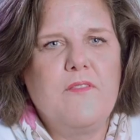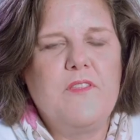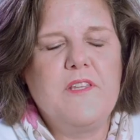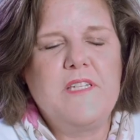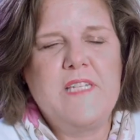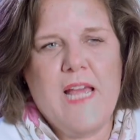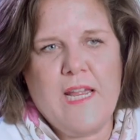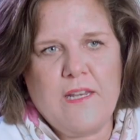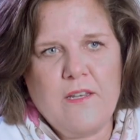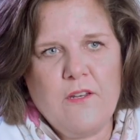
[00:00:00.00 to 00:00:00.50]
The
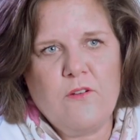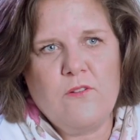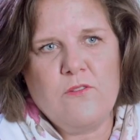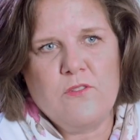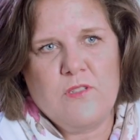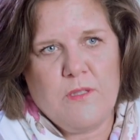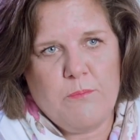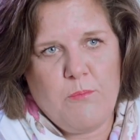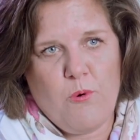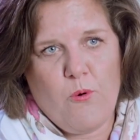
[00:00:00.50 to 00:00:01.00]
technical
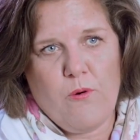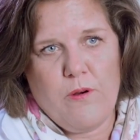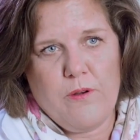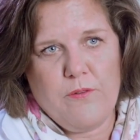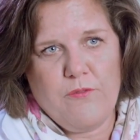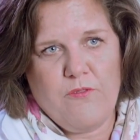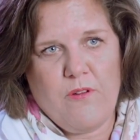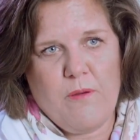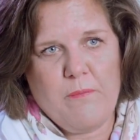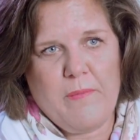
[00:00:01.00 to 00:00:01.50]

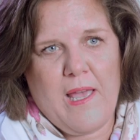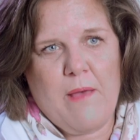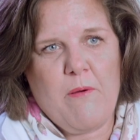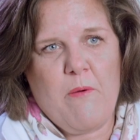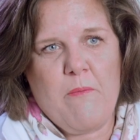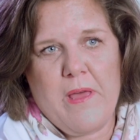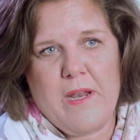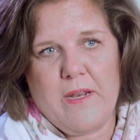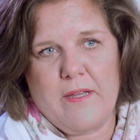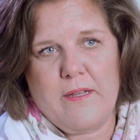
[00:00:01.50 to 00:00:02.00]
support from
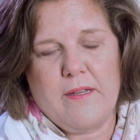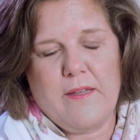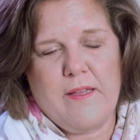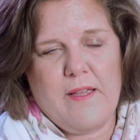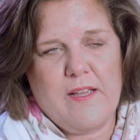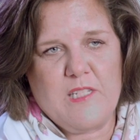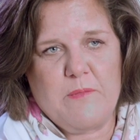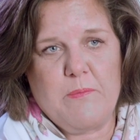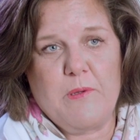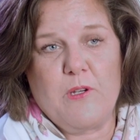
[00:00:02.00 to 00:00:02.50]
Gamma Medica
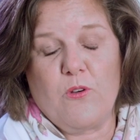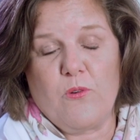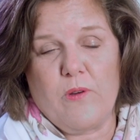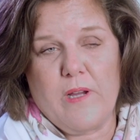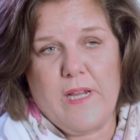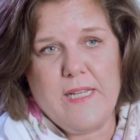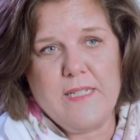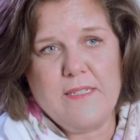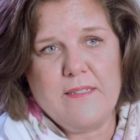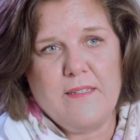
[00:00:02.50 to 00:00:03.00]
has been
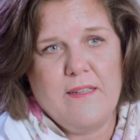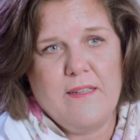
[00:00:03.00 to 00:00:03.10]
great.